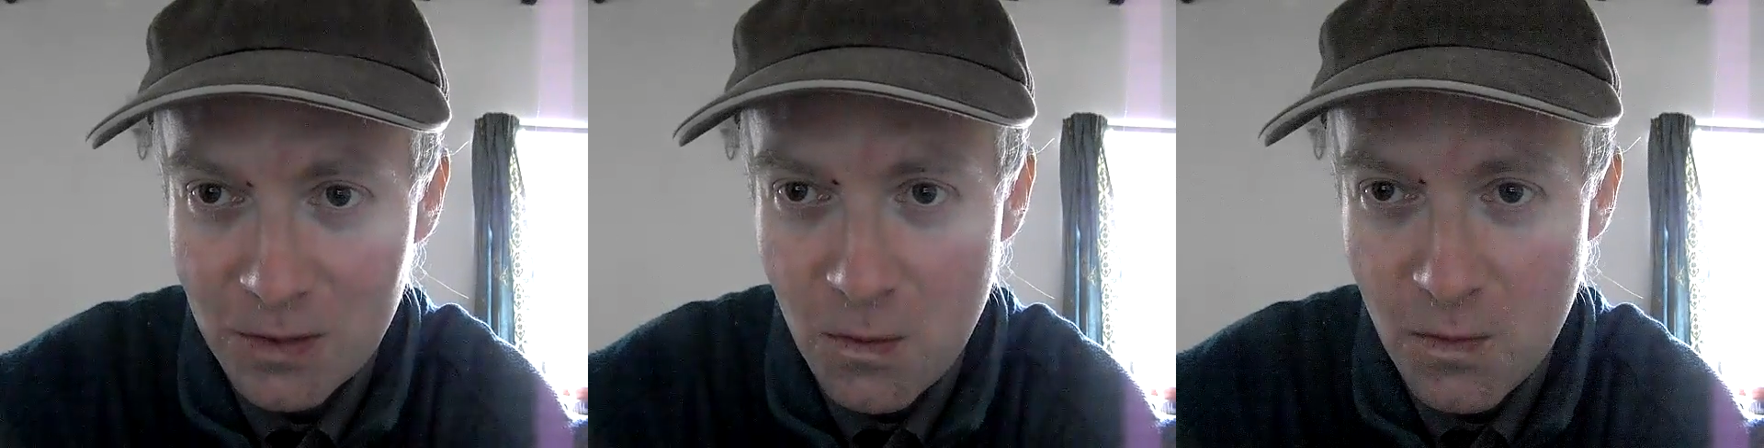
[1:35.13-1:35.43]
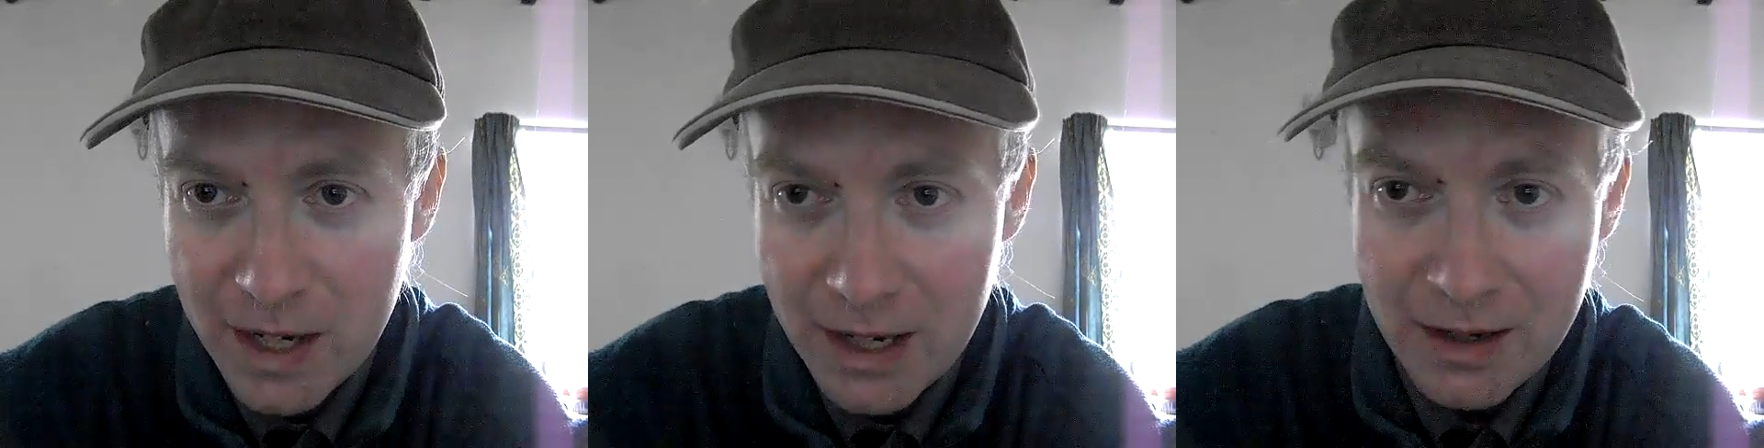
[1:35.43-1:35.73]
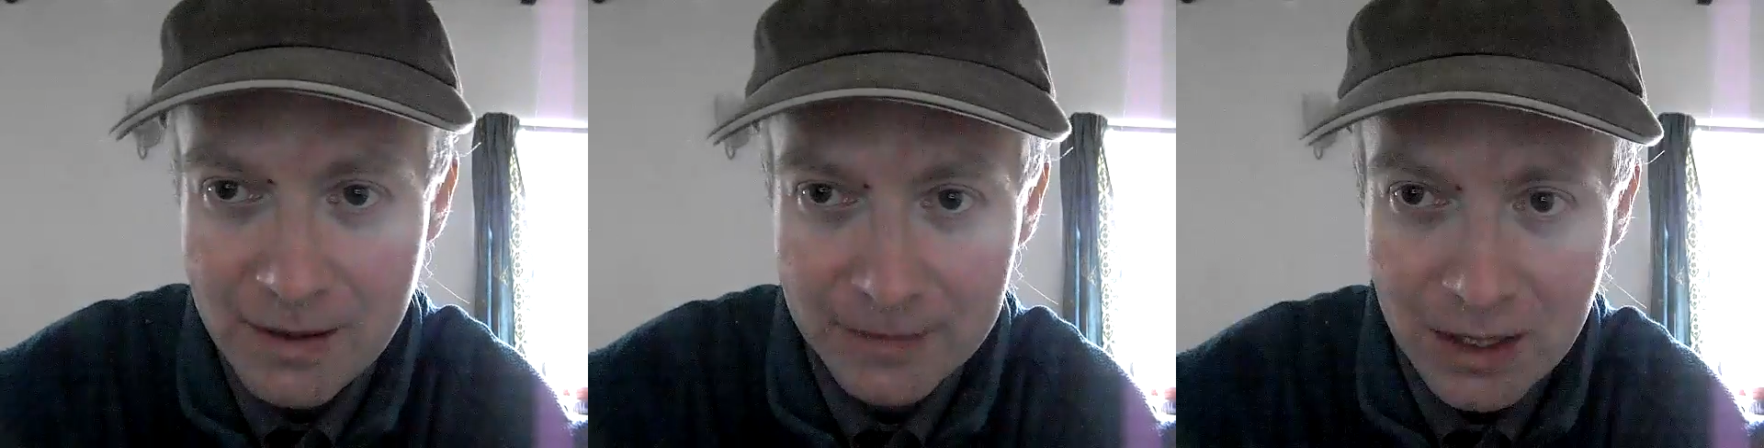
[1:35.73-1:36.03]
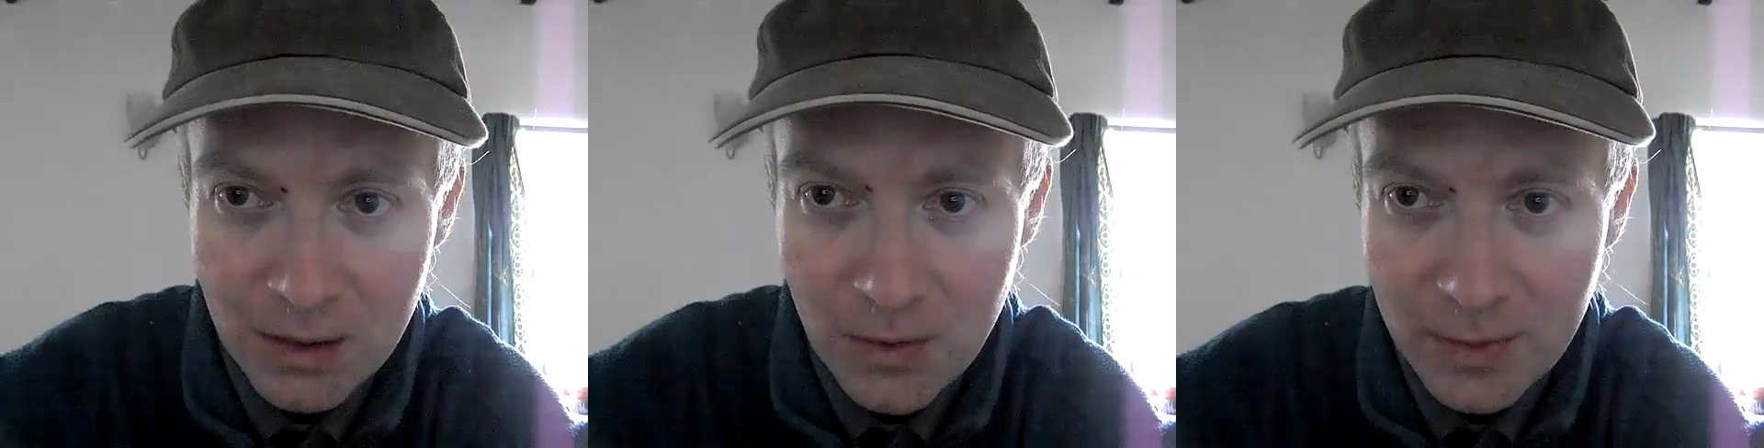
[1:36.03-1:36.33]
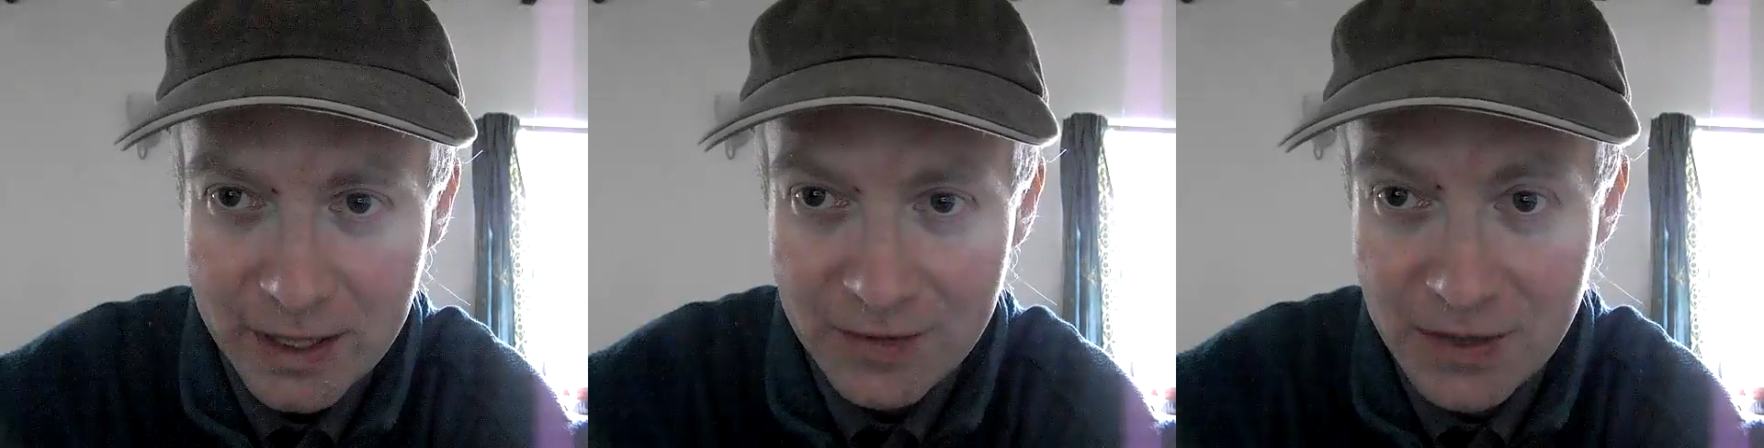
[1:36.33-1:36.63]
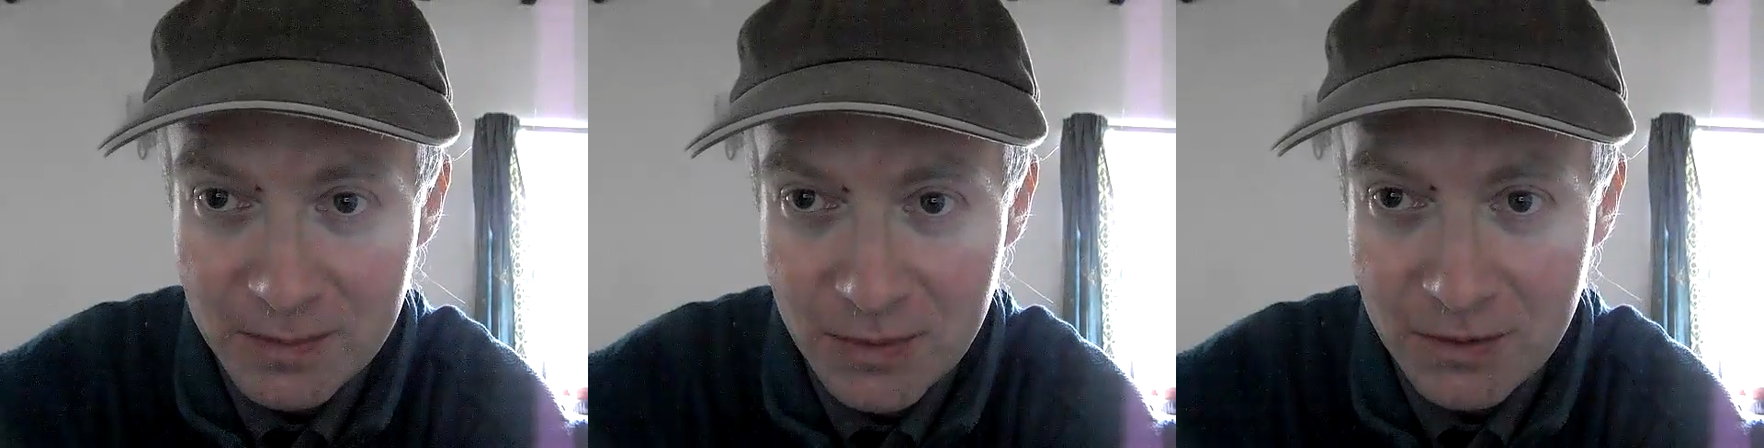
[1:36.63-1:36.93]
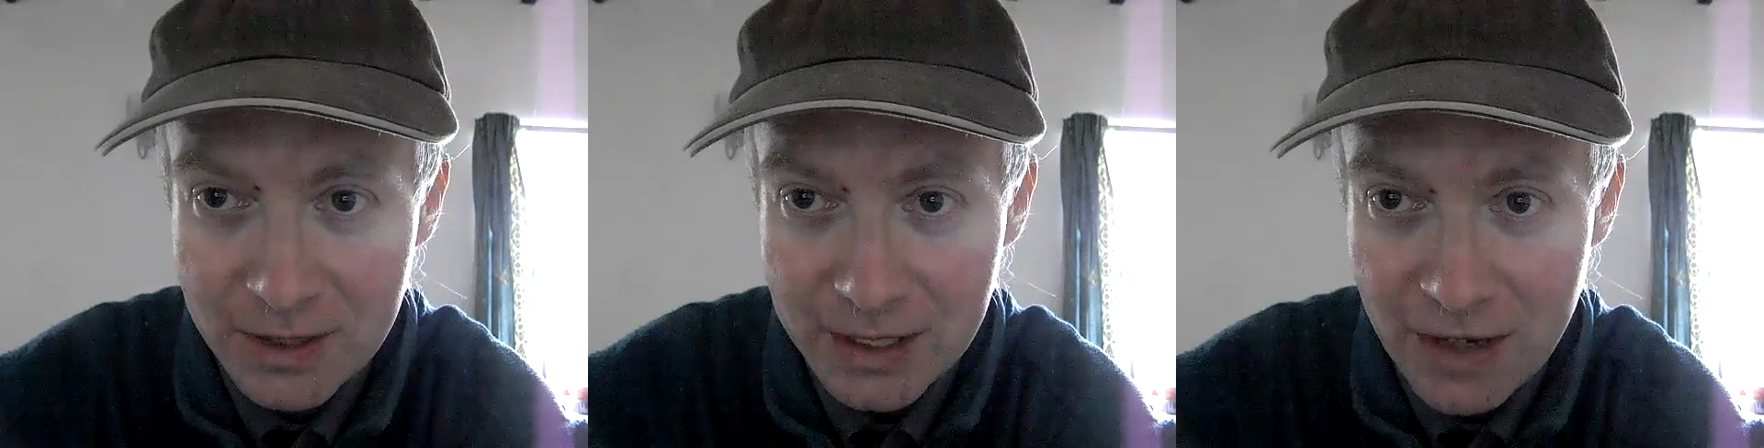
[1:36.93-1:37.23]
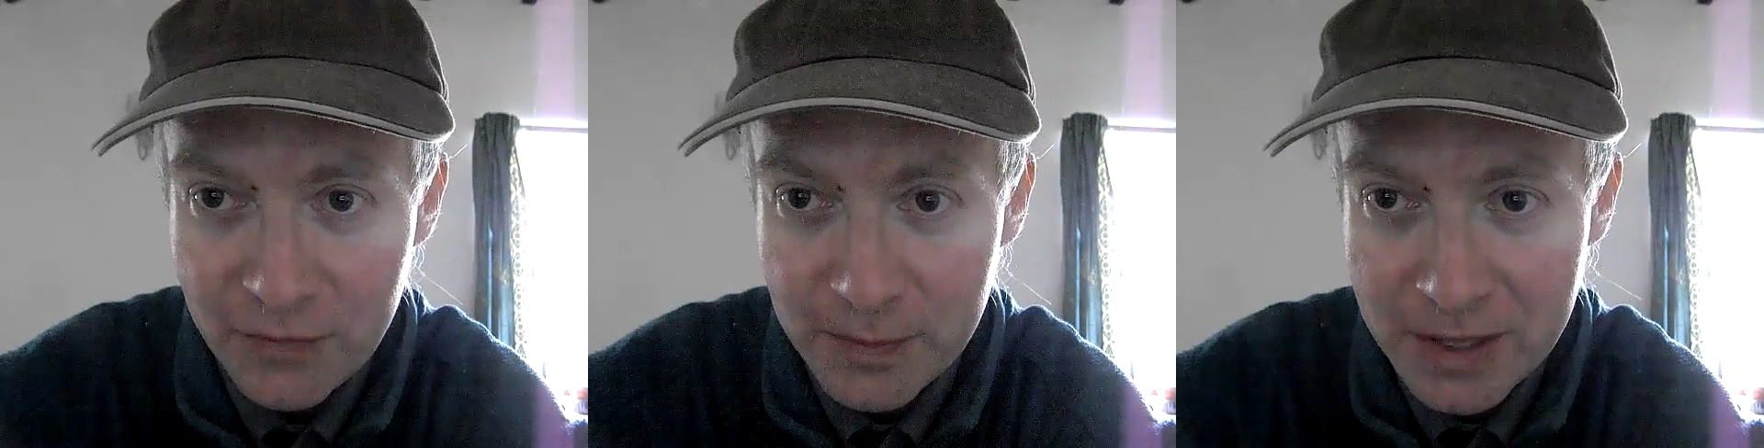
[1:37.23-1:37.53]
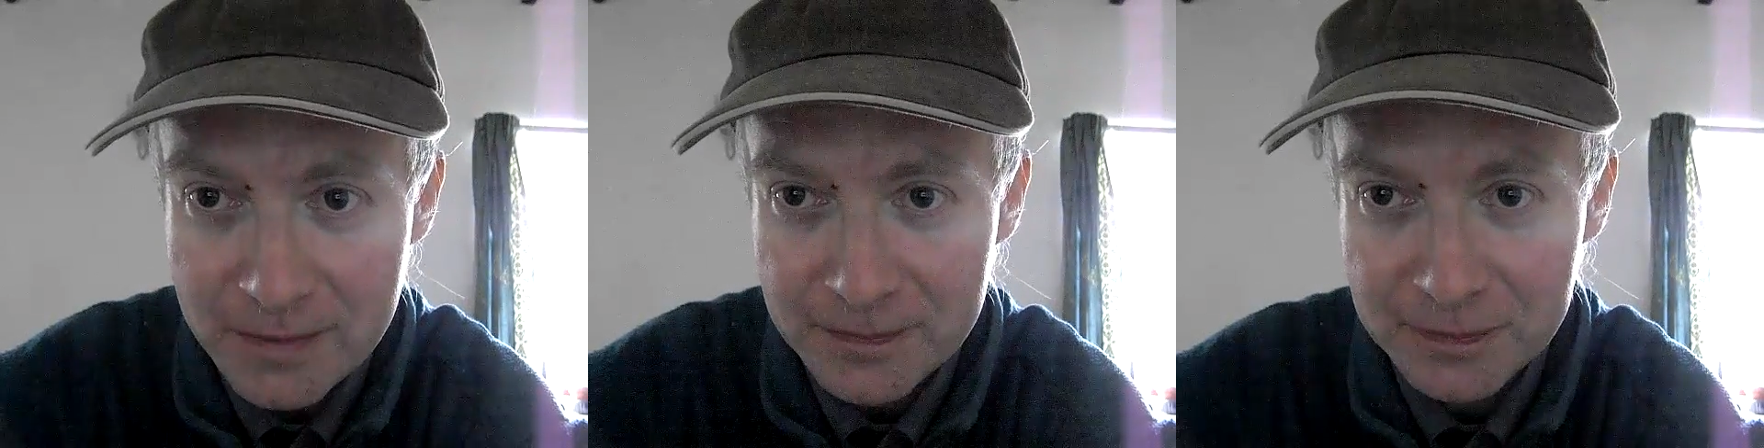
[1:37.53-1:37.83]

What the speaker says: Oh yeah. Oh, we'll give some more to government.